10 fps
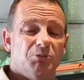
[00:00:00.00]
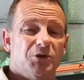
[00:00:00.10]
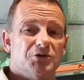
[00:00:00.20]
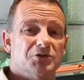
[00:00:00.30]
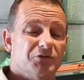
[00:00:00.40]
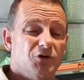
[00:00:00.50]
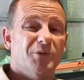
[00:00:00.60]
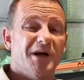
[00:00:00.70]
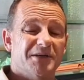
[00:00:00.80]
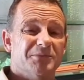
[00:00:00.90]
Because if you
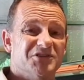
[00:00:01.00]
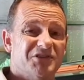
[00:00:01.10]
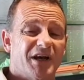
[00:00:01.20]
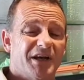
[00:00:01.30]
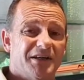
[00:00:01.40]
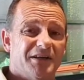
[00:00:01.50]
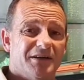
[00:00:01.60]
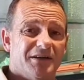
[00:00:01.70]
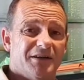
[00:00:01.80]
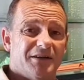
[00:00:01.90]
make a mistake,
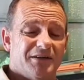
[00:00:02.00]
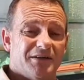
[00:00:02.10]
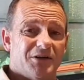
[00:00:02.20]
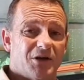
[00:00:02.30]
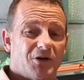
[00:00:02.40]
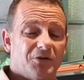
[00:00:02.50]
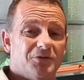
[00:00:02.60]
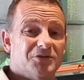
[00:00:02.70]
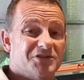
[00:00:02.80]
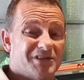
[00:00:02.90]
you know,
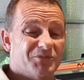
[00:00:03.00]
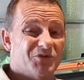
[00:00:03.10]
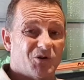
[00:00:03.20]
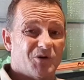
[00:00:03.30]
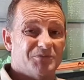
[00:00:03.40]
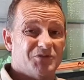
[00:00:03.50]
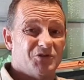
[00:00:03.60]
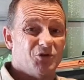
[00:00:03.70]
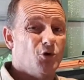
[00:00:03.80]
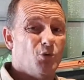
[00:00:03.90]
sometimes
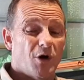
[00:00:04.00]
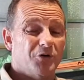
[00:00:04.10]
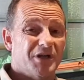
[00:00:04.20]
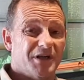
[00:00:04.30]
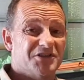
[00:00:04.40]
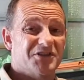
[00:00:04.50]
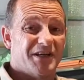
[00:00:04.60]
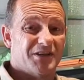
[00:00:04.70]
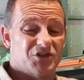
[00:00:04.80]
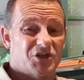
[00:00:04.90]
you won't get a
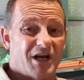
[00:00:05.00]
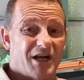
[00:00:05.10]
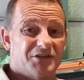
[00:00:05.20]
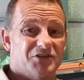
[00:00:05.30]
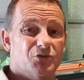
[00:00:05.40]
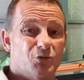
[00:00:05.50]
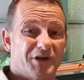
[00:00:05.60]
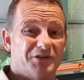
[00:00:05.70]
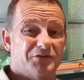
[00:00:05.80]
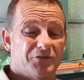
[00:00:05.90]
second chance to
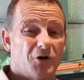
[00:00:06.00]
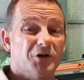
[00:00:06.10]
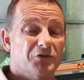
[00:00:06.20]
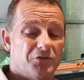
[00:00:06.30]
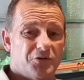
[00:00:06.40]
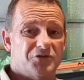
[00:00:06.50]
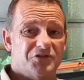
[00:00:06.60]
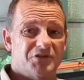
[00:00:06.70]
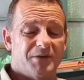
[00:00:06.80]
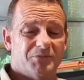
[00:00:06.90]
rectify your first
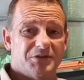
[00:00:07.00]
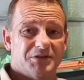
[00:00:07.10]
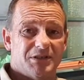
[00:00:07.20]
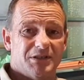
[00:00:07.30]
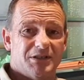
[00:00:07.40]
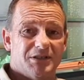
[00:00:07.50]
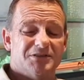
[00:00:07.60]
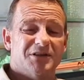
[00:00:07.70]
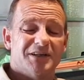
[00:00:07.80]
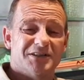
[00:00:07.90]
attempt.
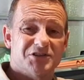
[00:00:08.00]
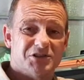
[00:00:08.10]
So let's